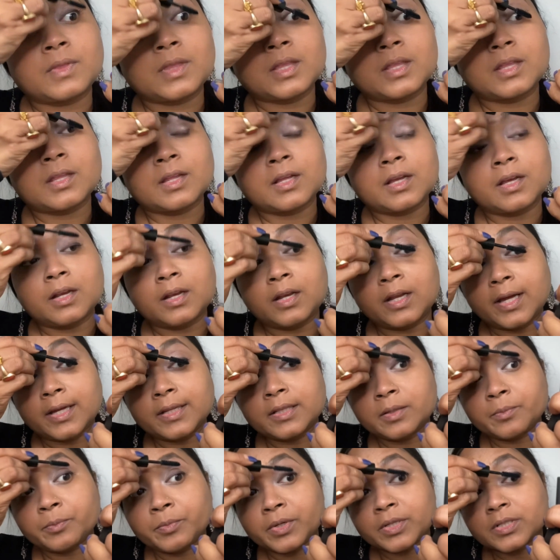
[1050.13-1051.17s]
I like the
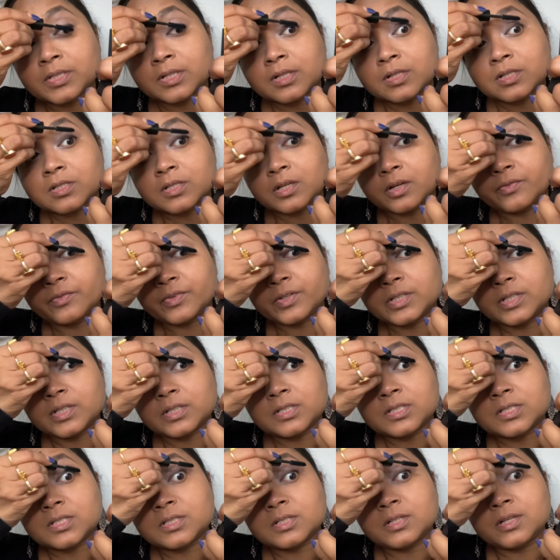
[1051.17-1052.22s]
bristles of it.
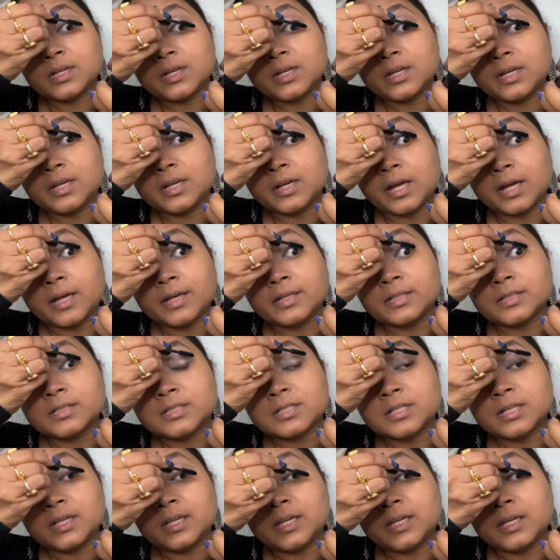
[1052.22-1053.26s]
It's really
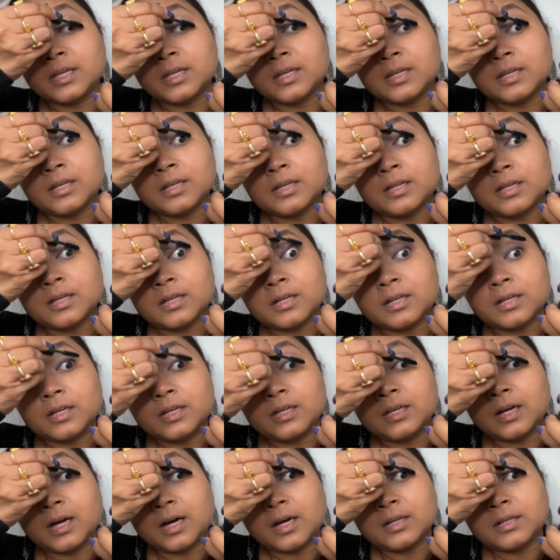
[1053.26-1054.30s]
nicely
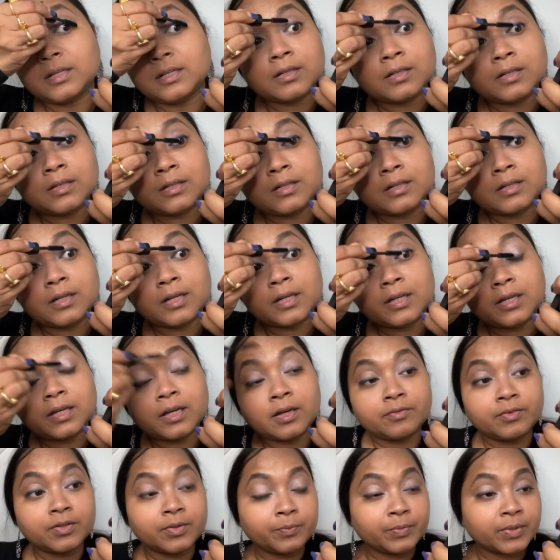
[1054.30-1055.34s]
done. I
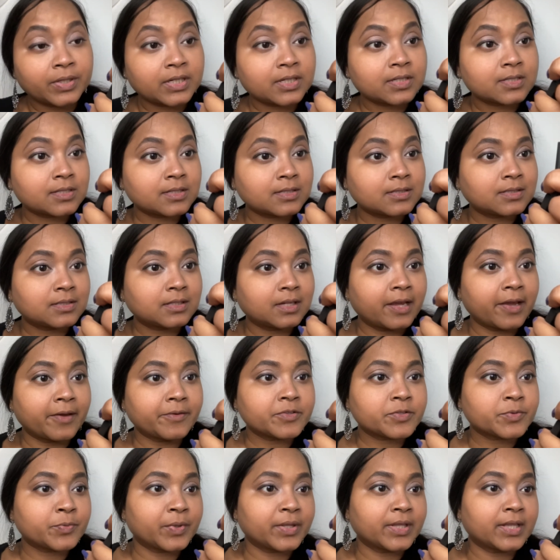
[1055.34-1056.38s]
love it because it
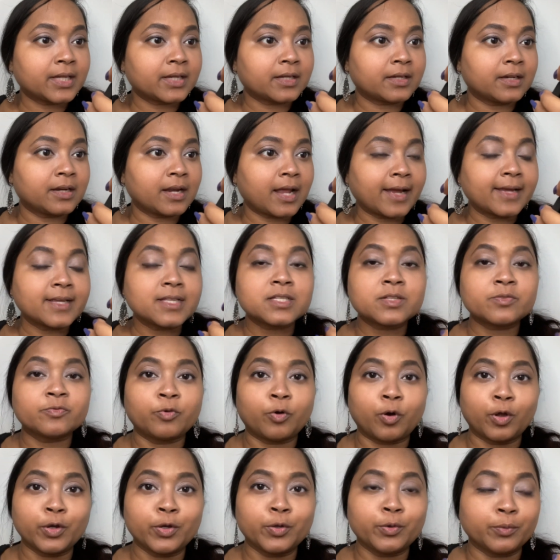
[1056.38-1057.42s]
gives me that nice
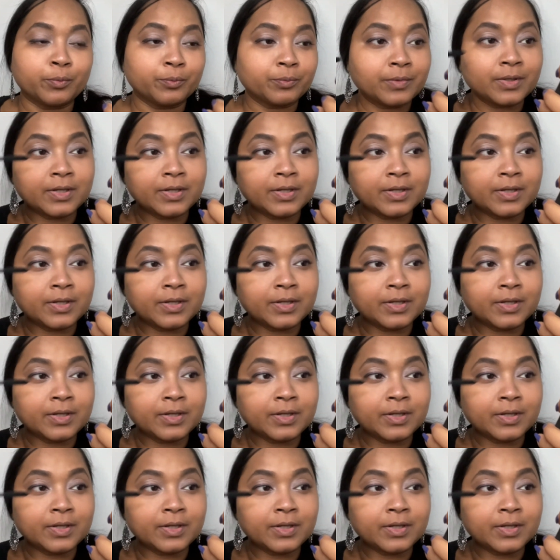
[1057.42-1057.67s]
volume.